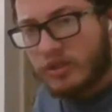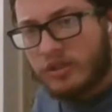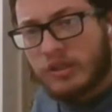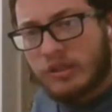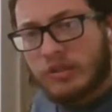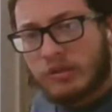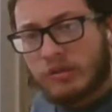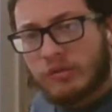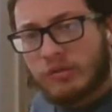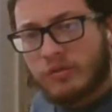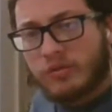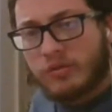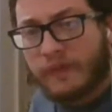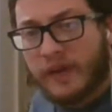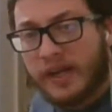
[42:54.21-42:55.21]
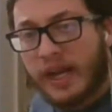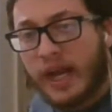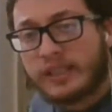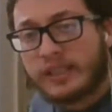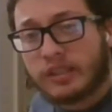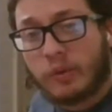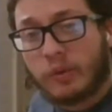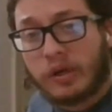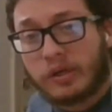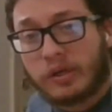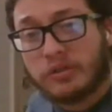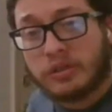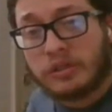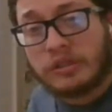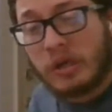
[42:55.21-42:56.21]
These are two fantastic
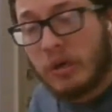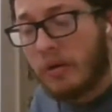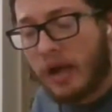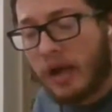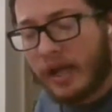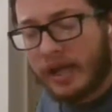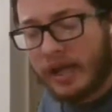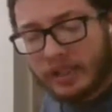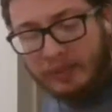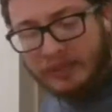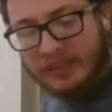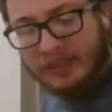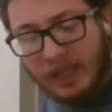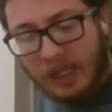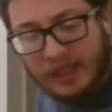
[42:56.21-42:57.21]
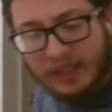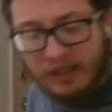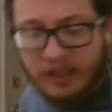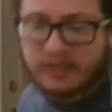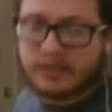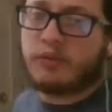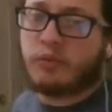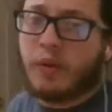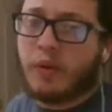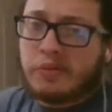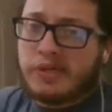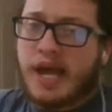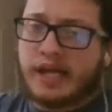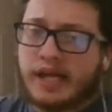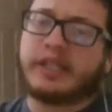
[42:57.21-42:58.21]
workers, so I expected nothing less than
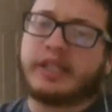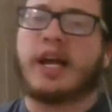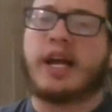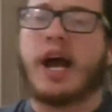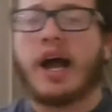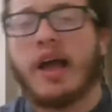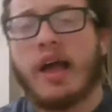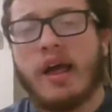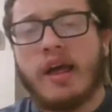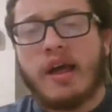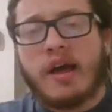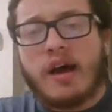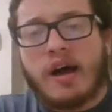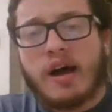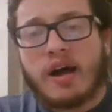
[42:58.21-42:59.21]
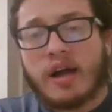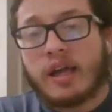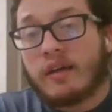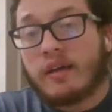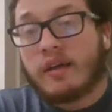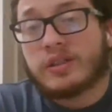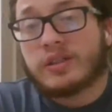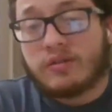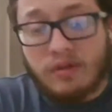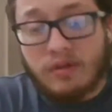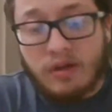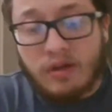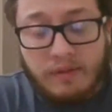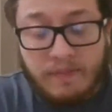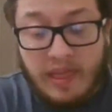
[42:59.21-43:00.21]
what we actually got. Yes. I give
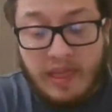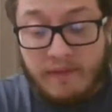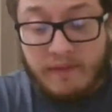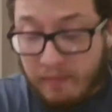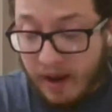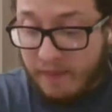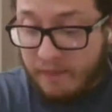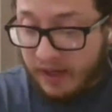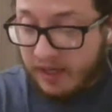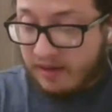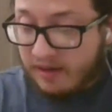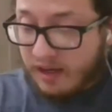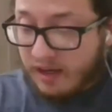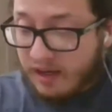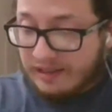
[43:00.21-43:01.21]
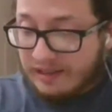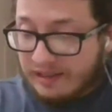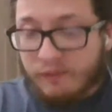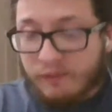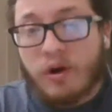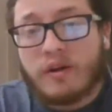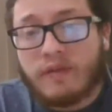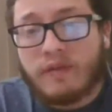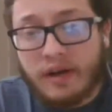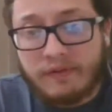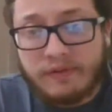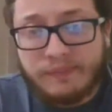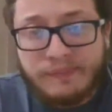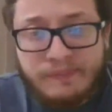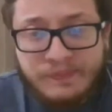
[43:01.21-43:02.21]
this, in my opinion, I give this a 4 out
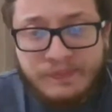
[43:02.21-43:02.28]
of